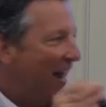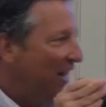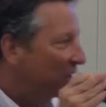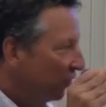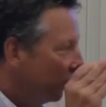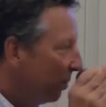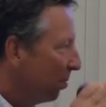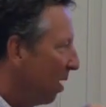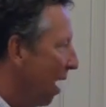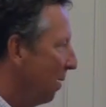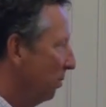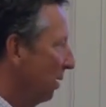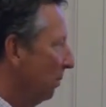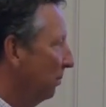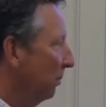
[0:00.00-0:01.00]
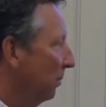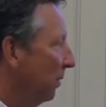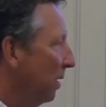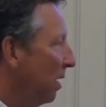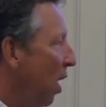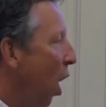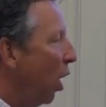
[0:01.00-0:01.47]
That is the problem.
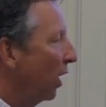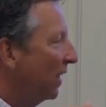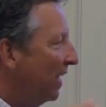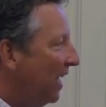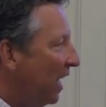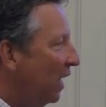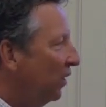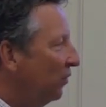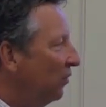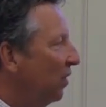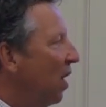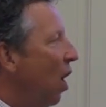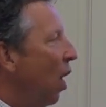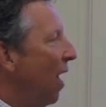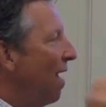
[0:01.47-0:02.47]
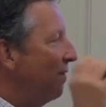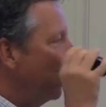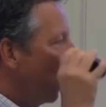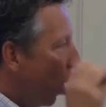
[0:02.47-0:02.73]
Our kids